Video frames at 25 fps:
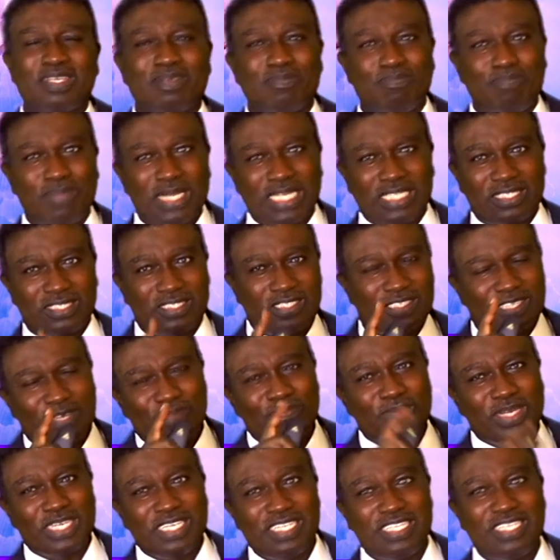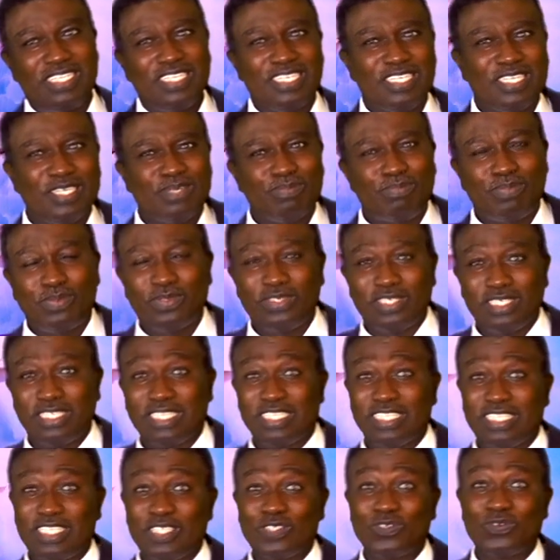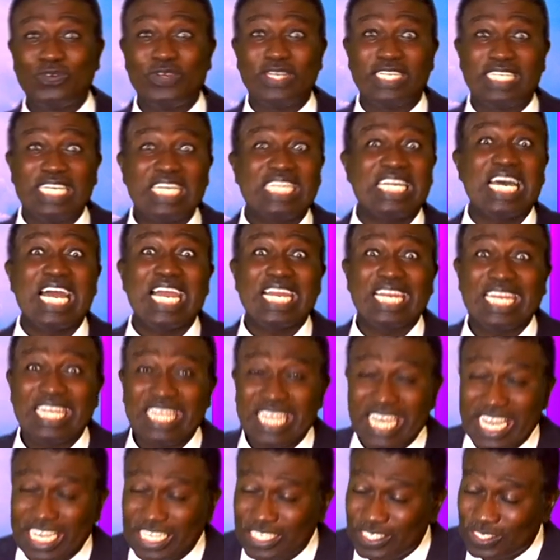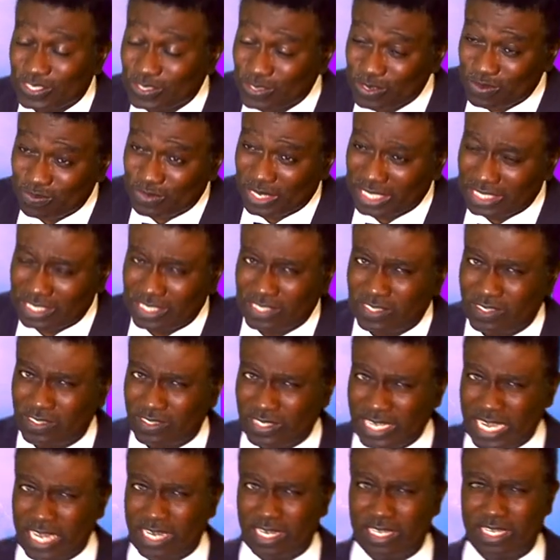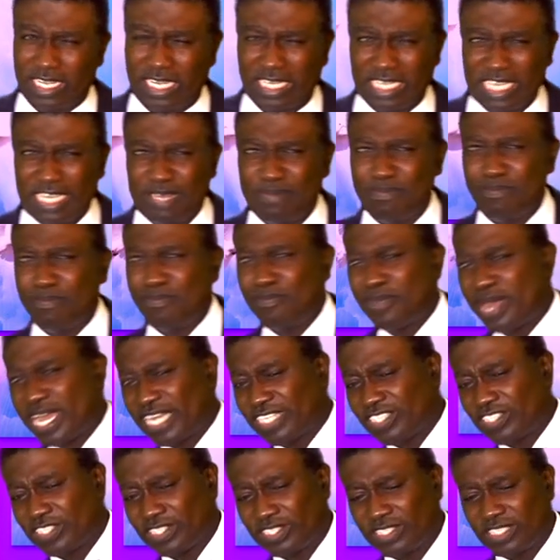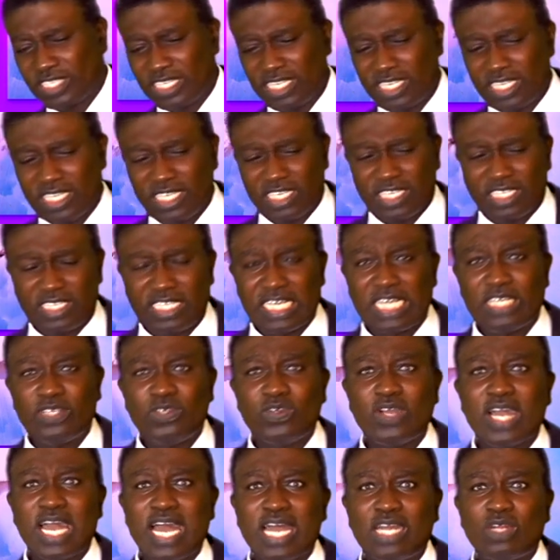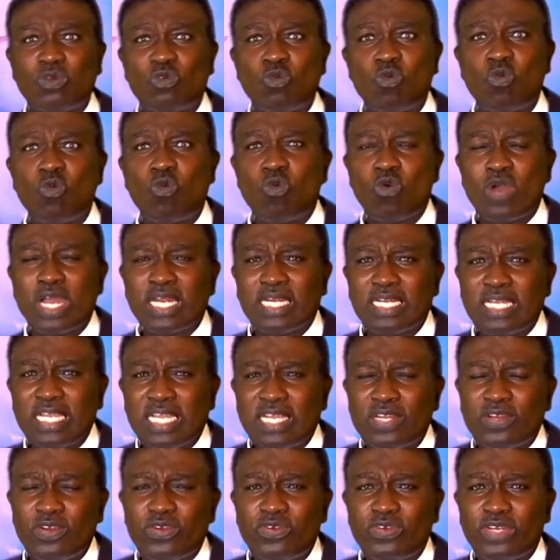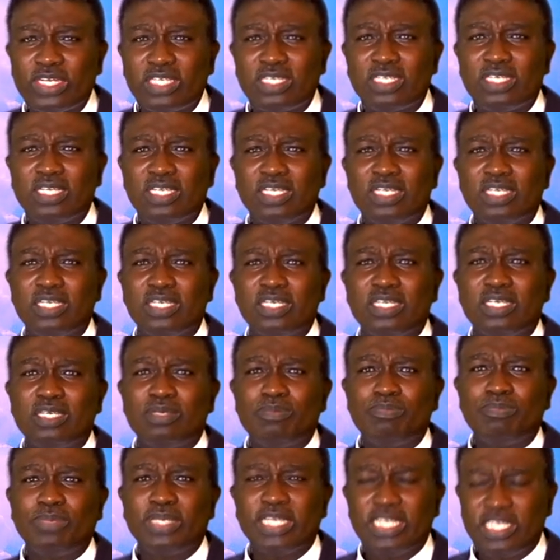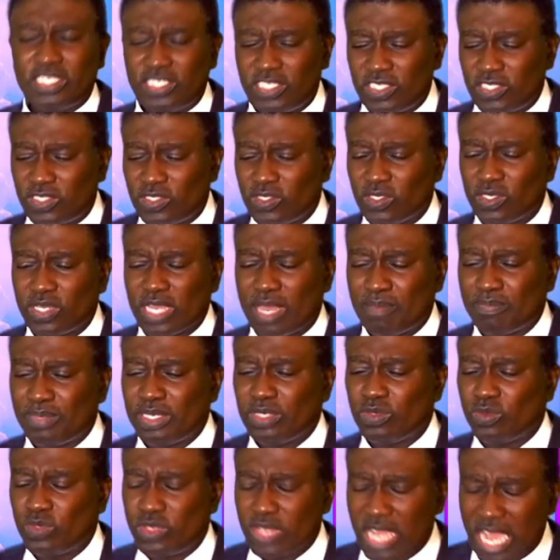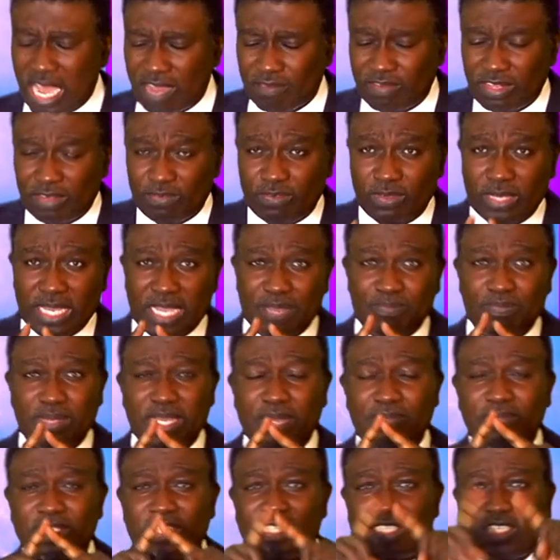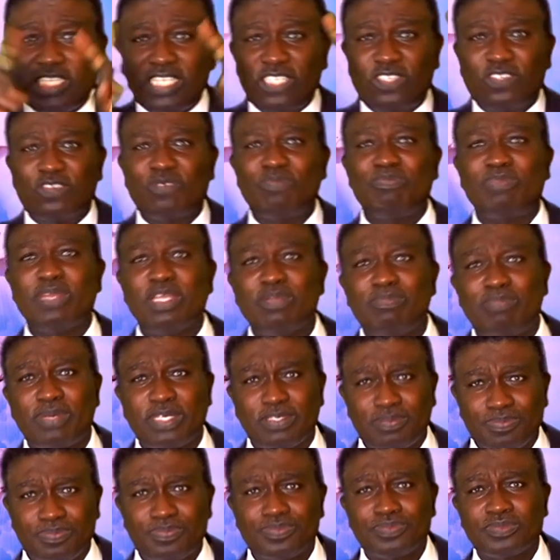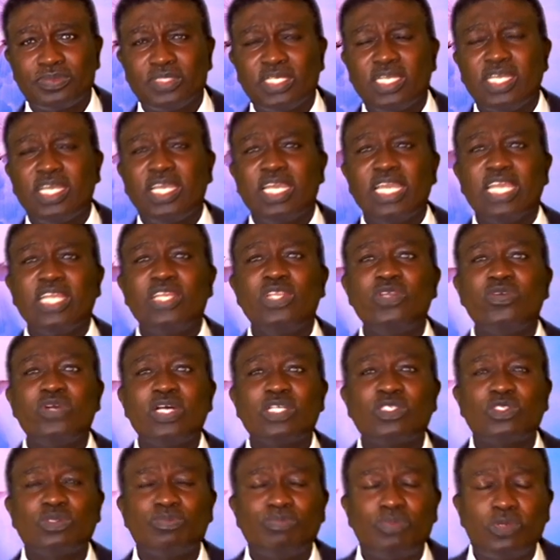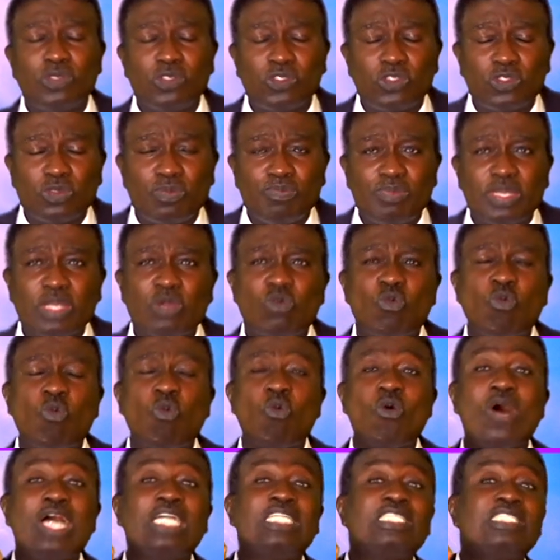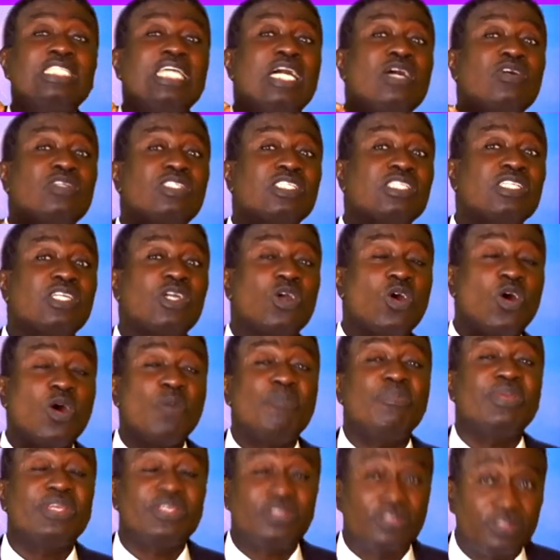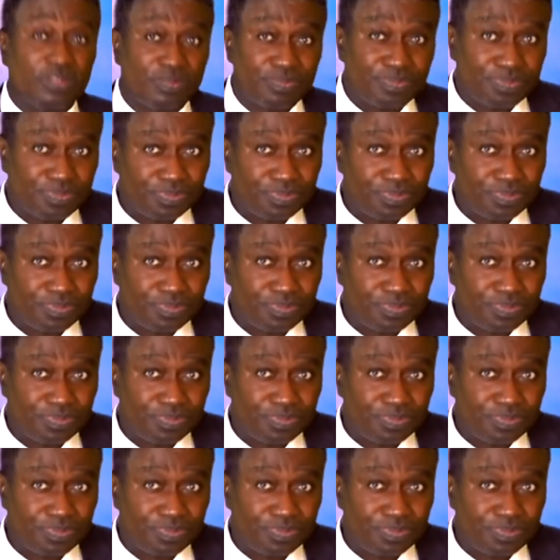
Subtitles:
But somebody put it in this way that I like so much. He said that, imagine that you had 100 pages to, you have a sheet of paper and you are supposed to make 1,000 copies.